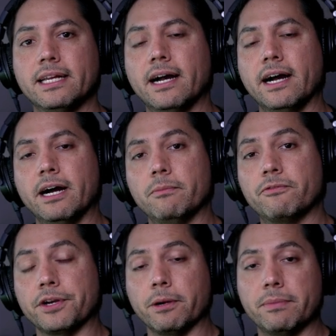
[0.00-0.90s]
um,
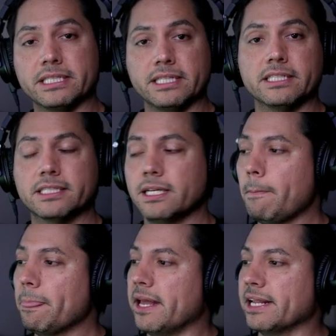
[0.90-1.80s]
for your business.
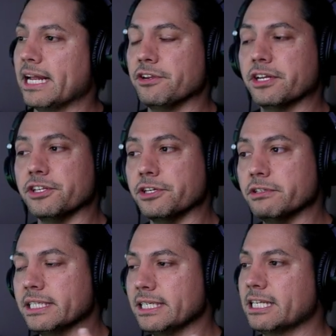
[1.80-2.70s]
And again, you can
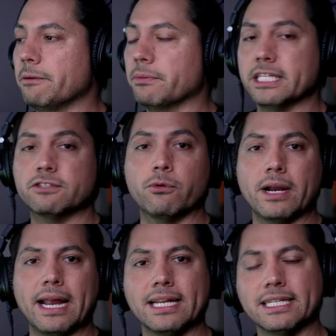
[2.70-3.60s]
use these templates for
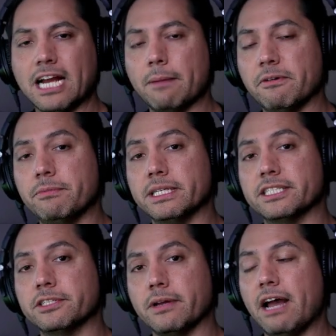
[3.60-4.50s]
any type of
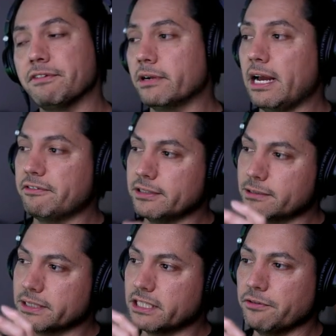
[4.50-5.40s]
business you have. You don't have to
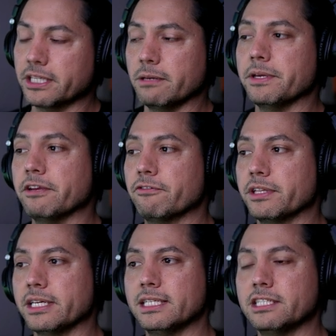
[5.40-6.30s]
specifically be for
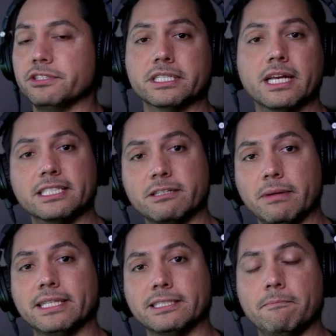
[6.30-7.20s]
these. You just
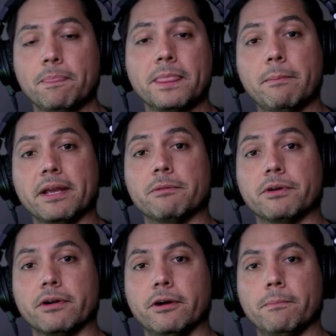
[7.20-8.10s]
customize them and make them
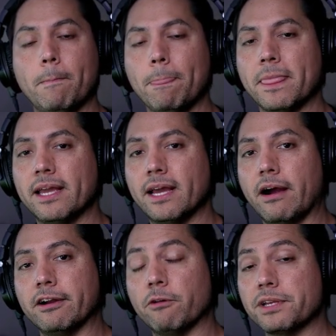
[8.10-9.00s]
your own. All
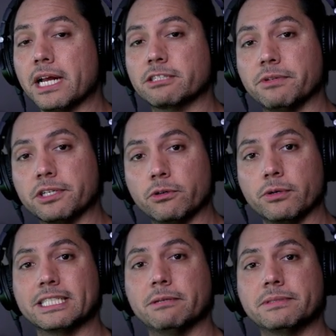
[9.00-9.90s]
right, hopefully you got some really cool
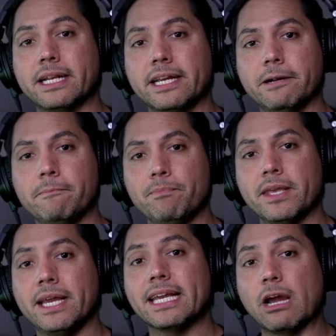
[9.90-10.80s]
quick tips out of here.
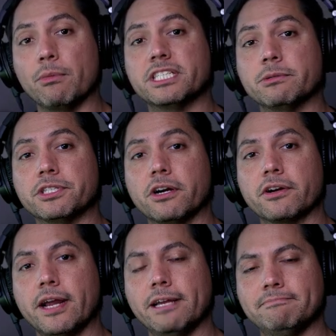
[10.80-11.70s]
Can't wait to see what y'all
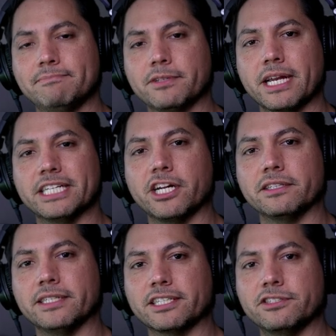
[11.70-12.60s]
create. I'll catch you on
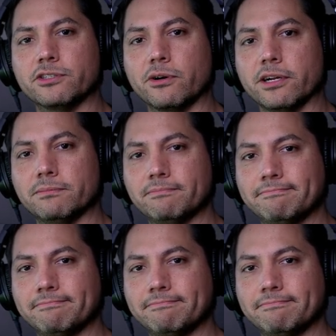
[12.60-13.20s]
the next tutorial.